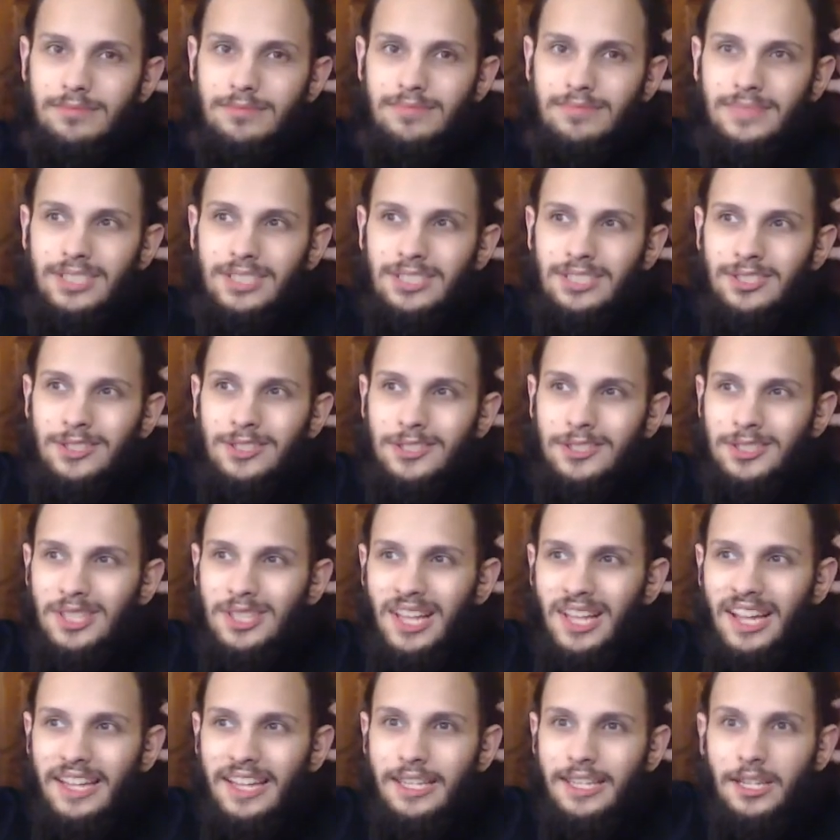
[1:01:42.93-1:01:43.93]
He's just
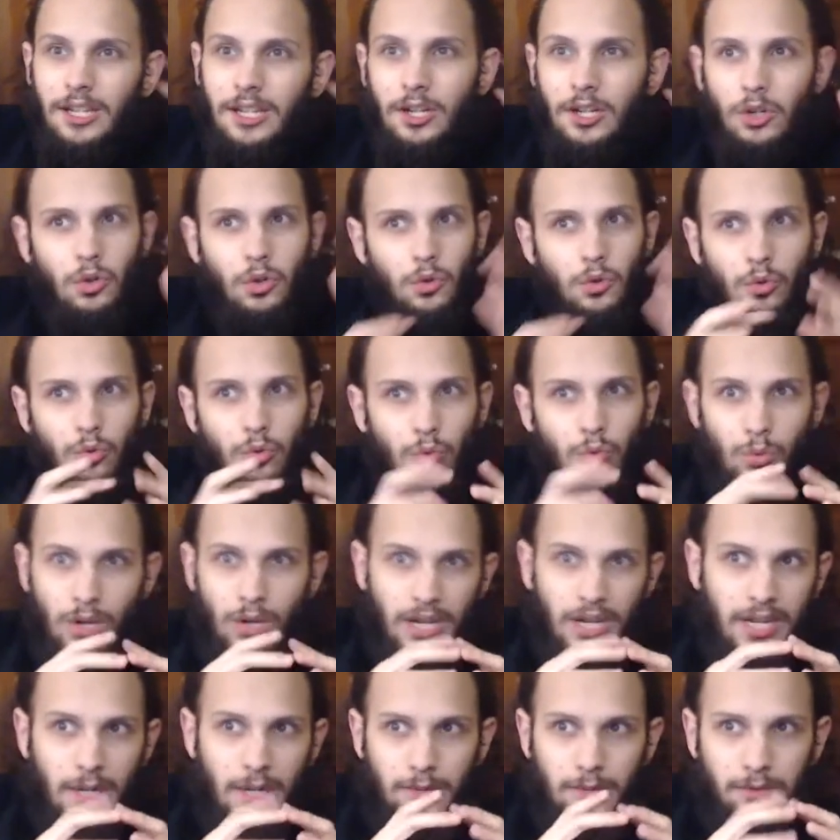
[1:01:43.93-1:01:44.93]
like, ooh,
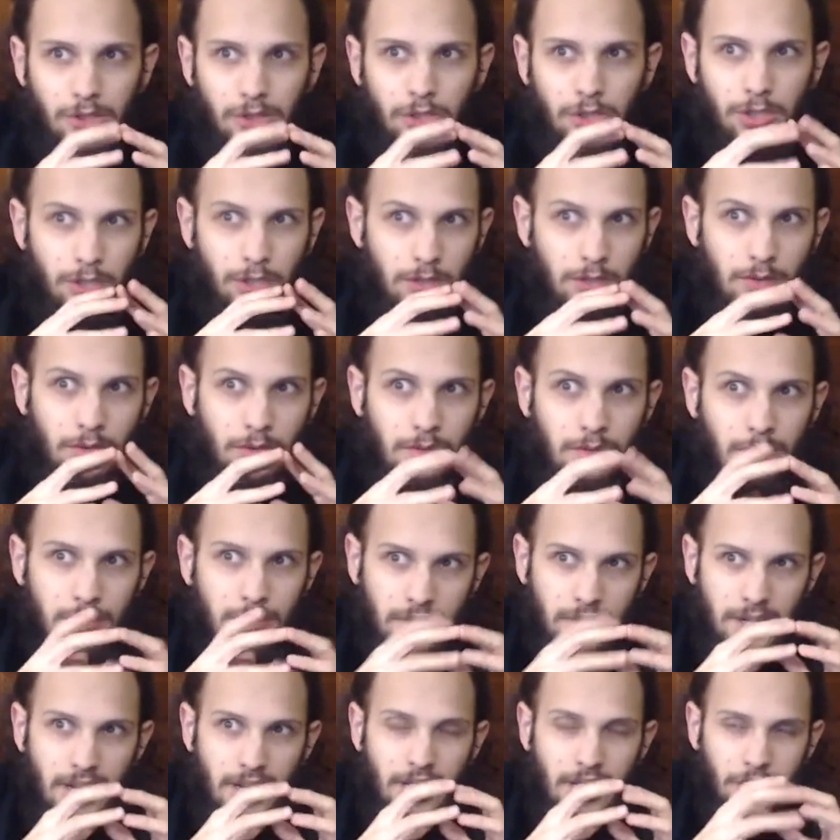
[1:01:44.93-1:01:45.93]
I have a secret
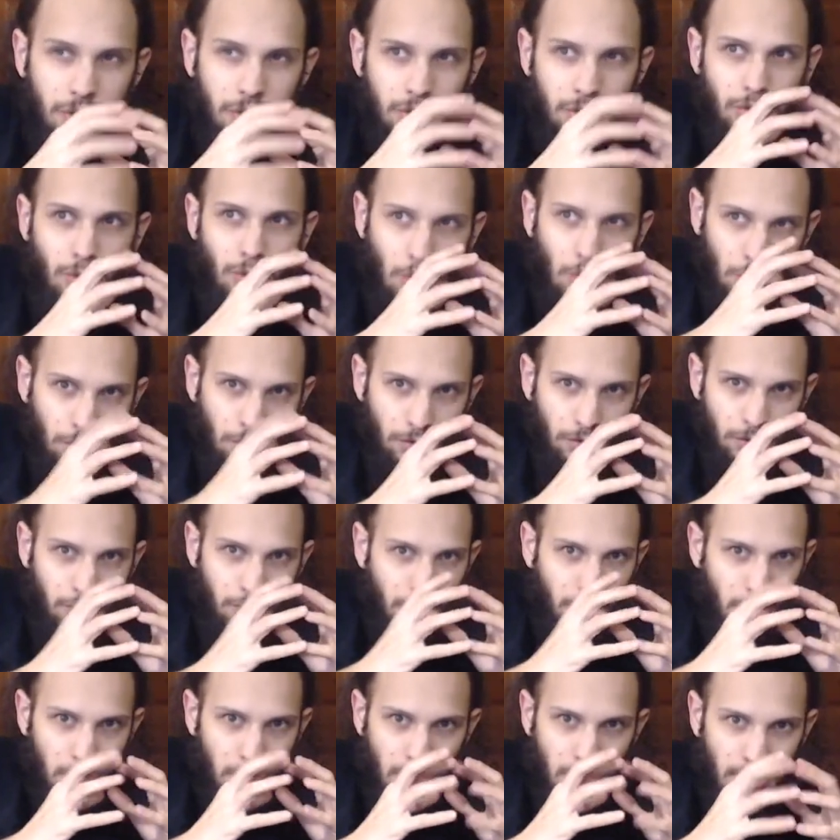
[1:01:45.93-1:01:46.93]
plan to
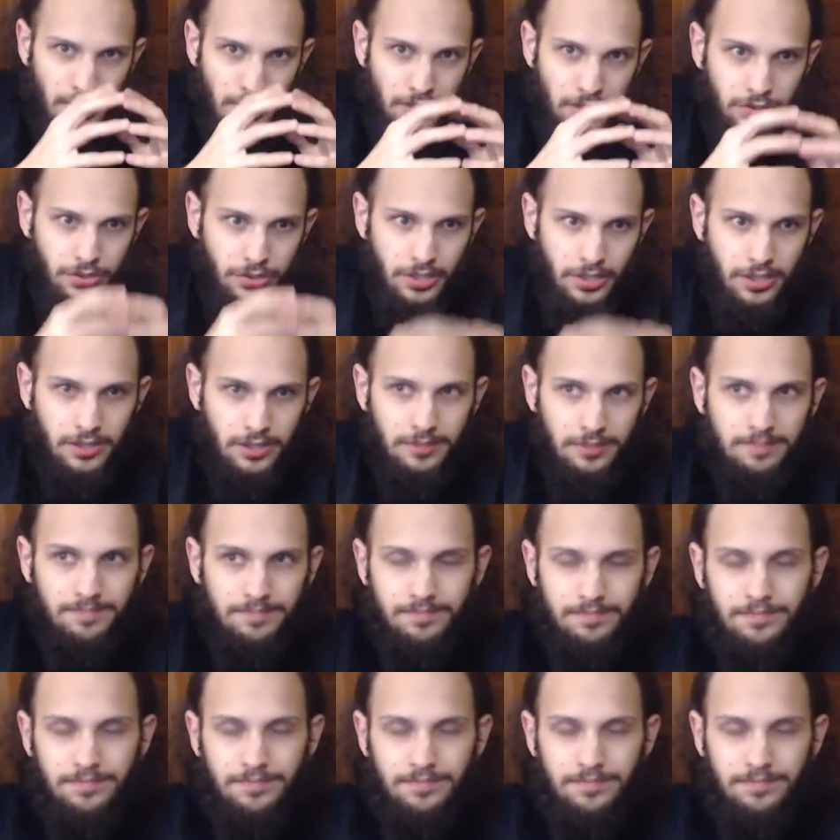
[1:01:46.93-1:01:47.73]
overthrow Hydra.